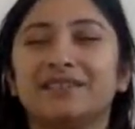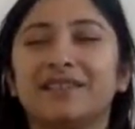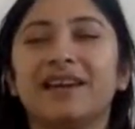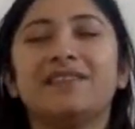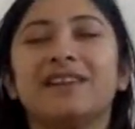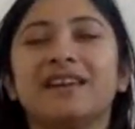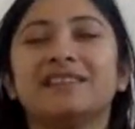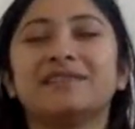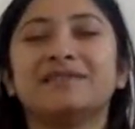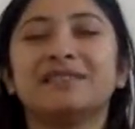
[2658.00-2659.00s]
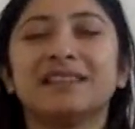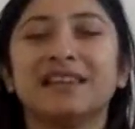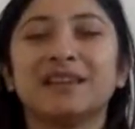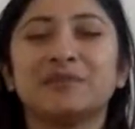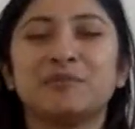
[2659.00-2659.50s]
thyroid
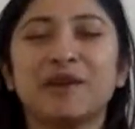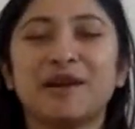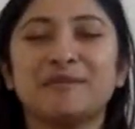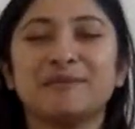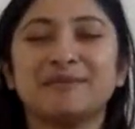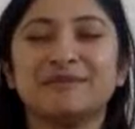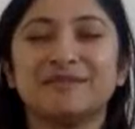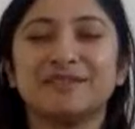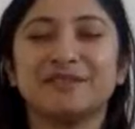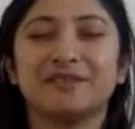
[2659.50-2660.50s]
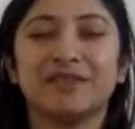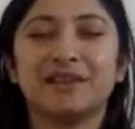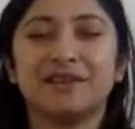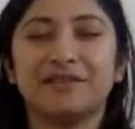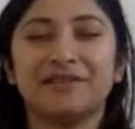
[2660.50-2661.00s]
related problems. We took
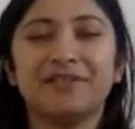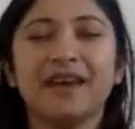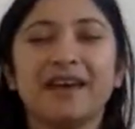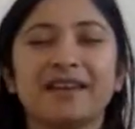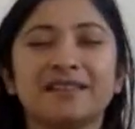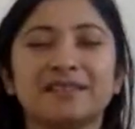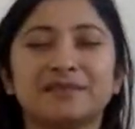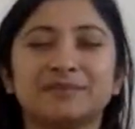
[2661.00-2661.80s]
care of that.